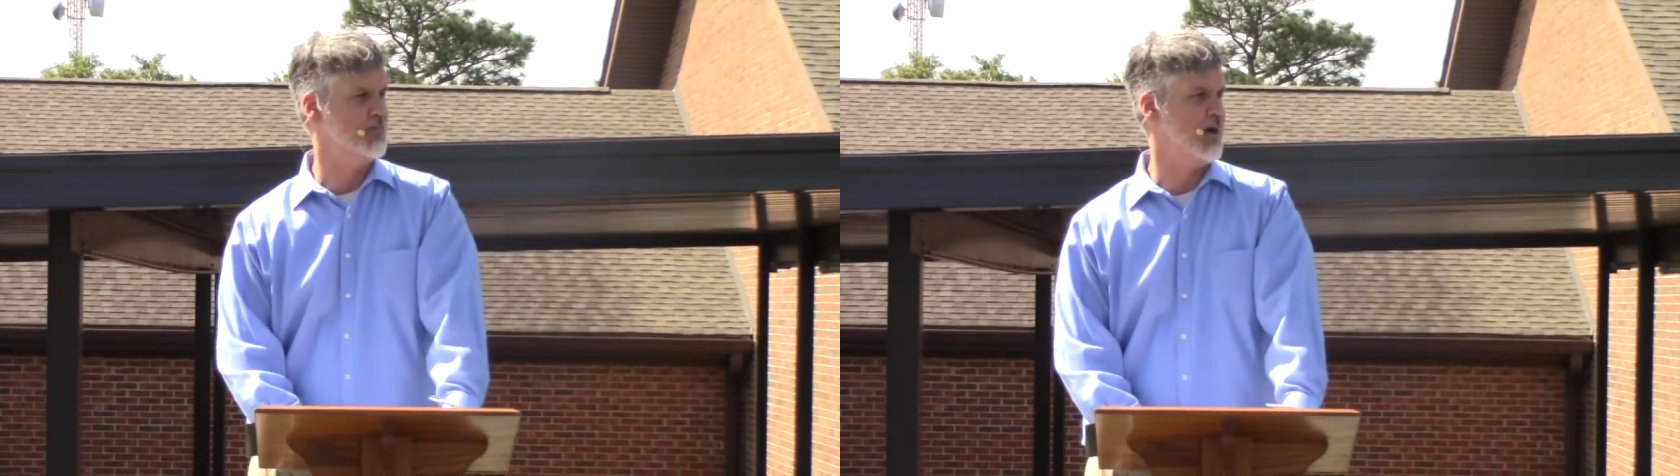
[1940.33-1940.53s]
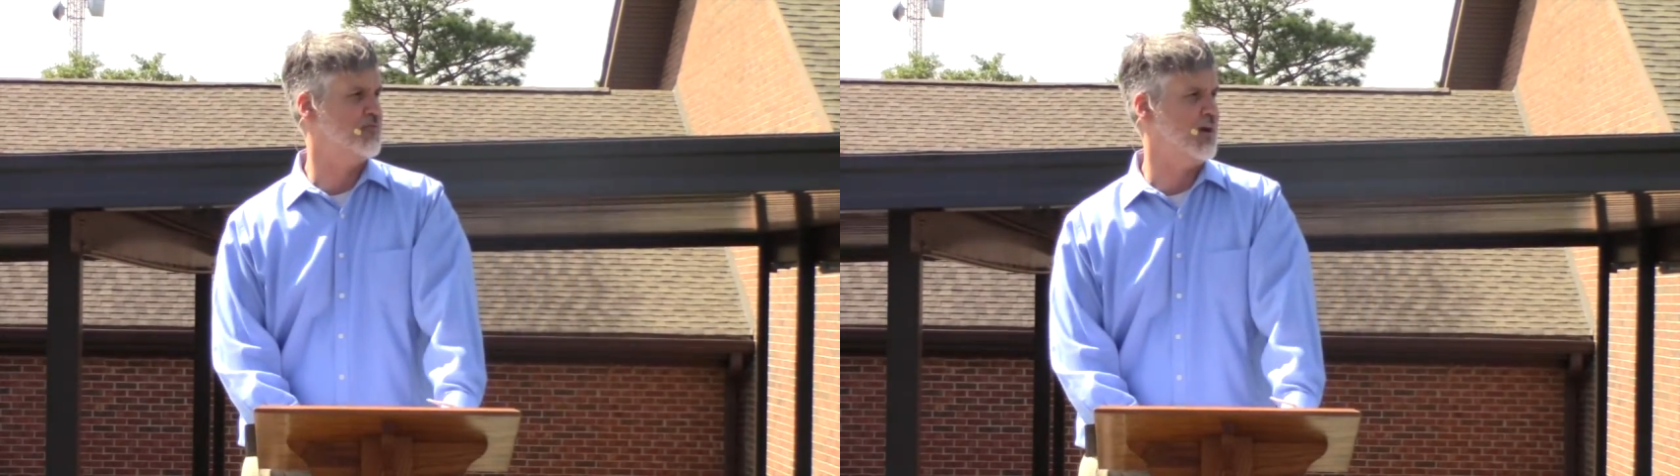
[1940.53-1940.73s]

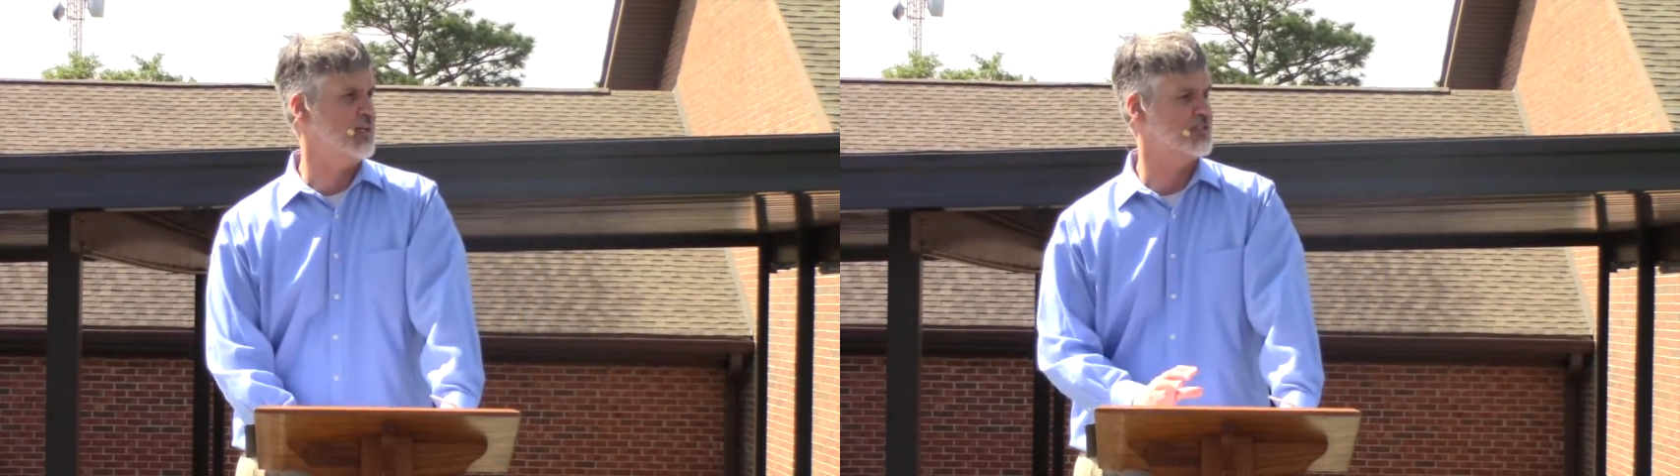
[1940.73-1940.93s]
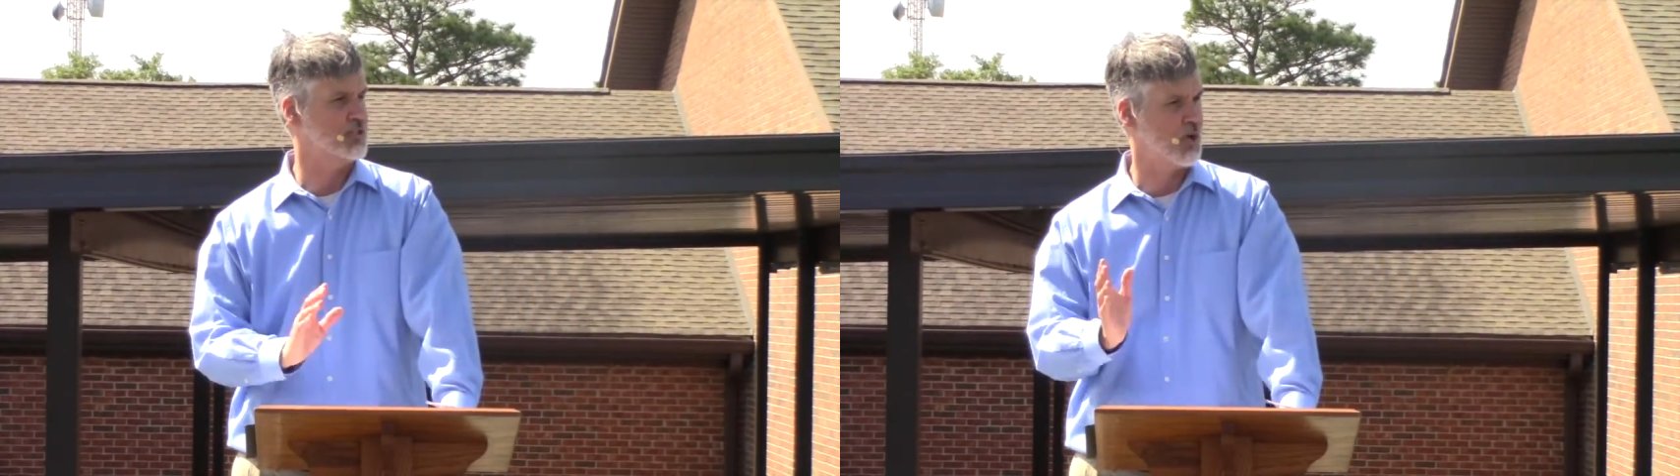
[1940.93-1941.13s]
my
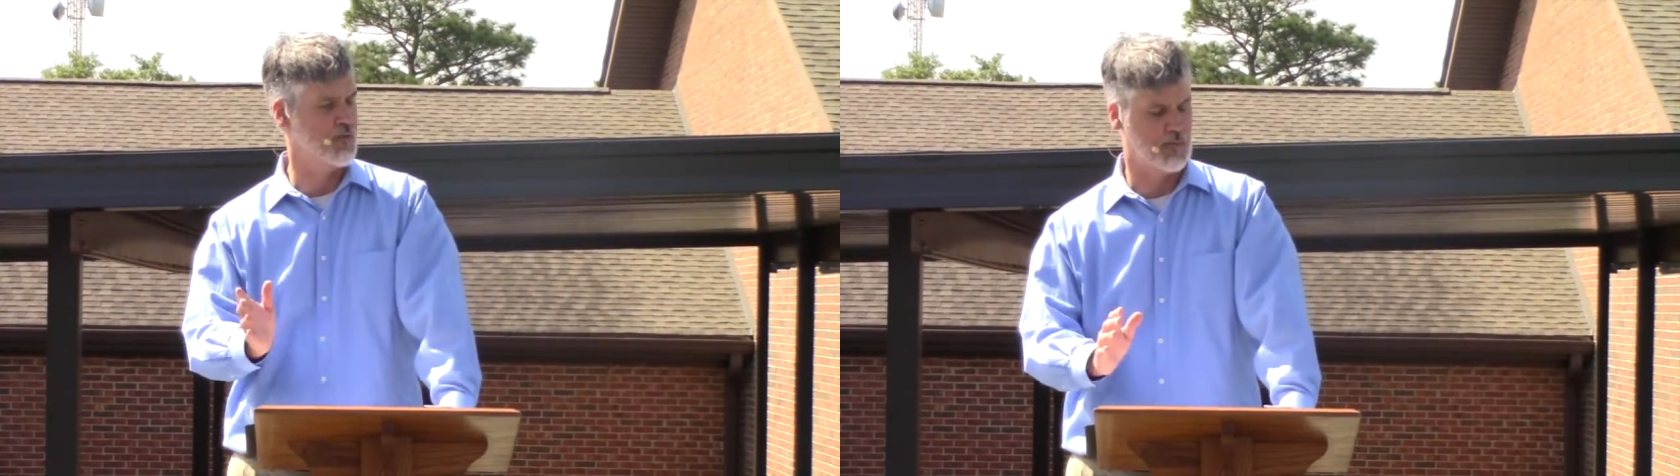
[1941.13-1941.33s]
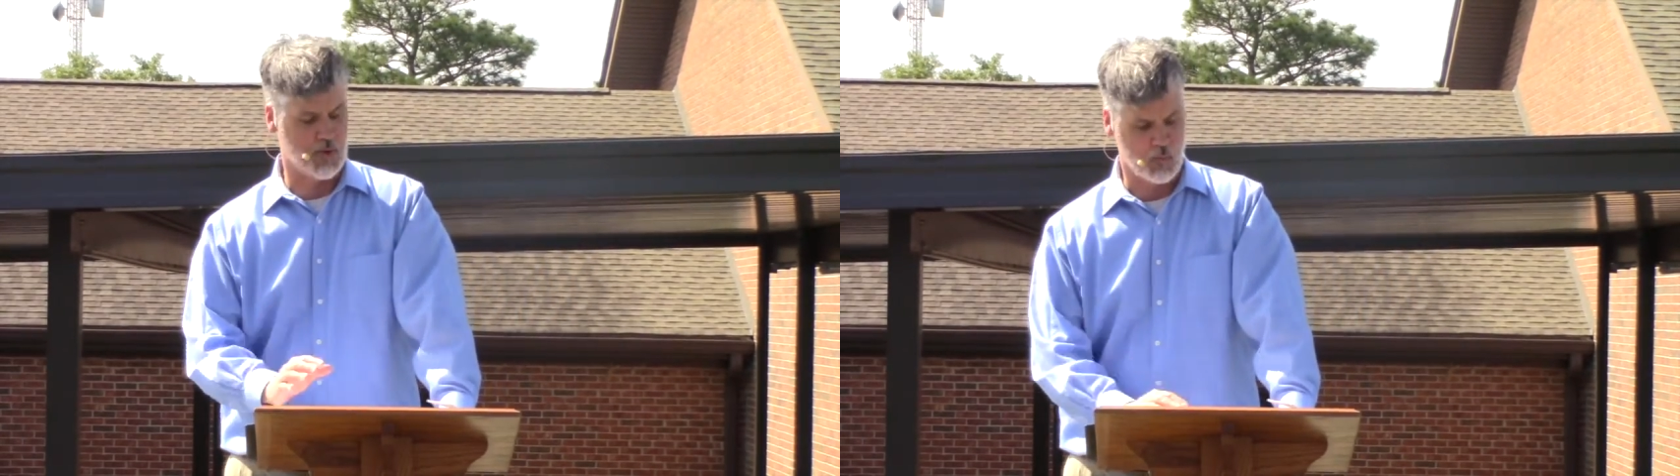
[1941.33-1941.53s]
face and turn
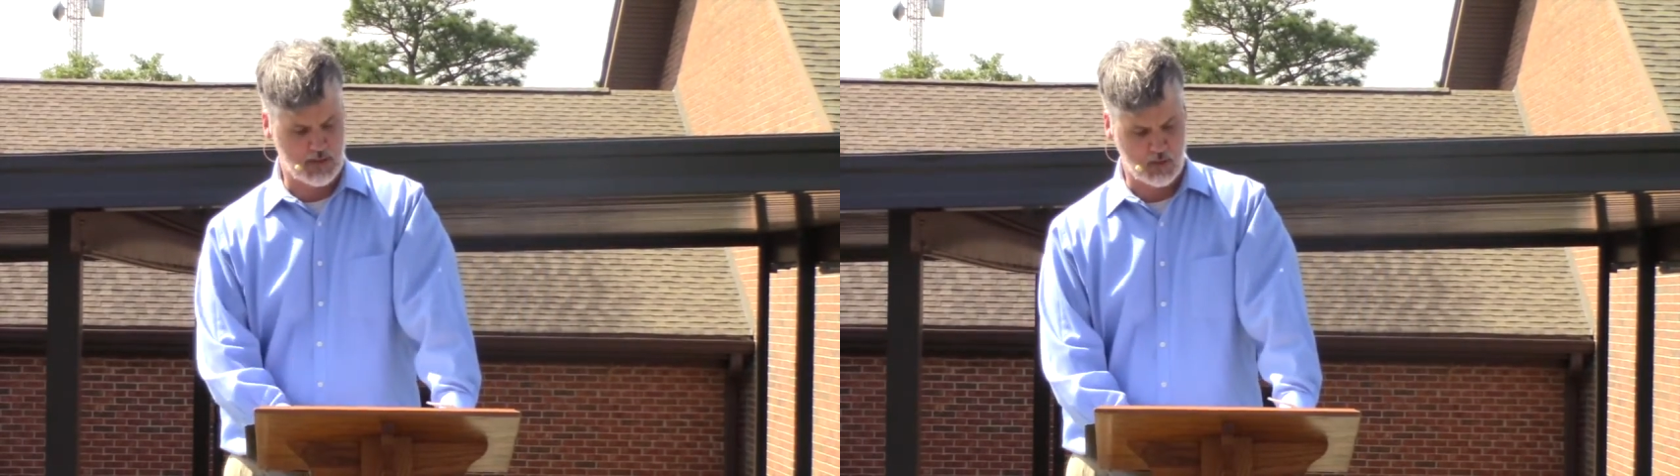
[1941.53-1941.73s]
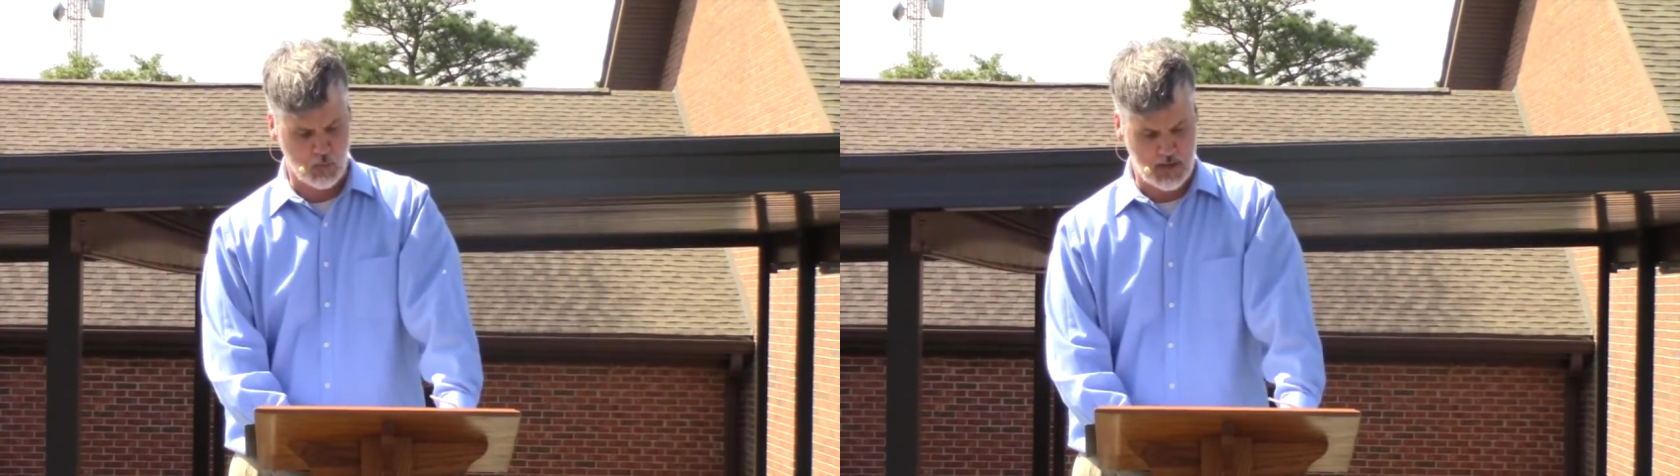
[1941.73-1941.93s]
from their
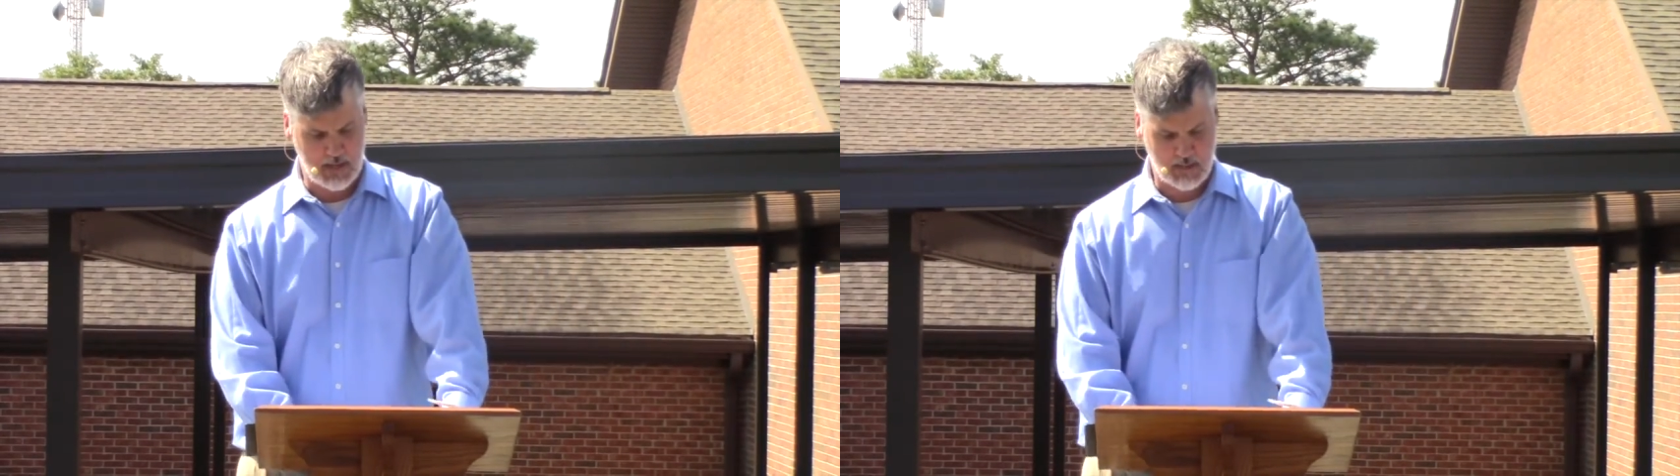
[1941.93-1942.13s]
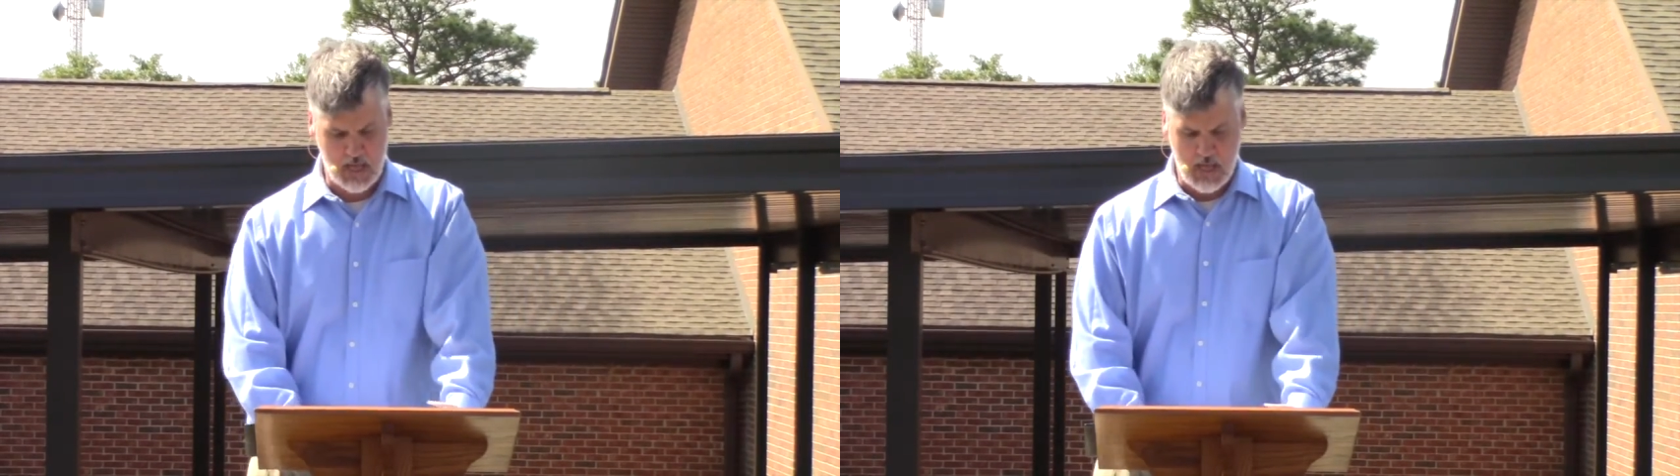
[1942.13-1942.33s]
wicked ways,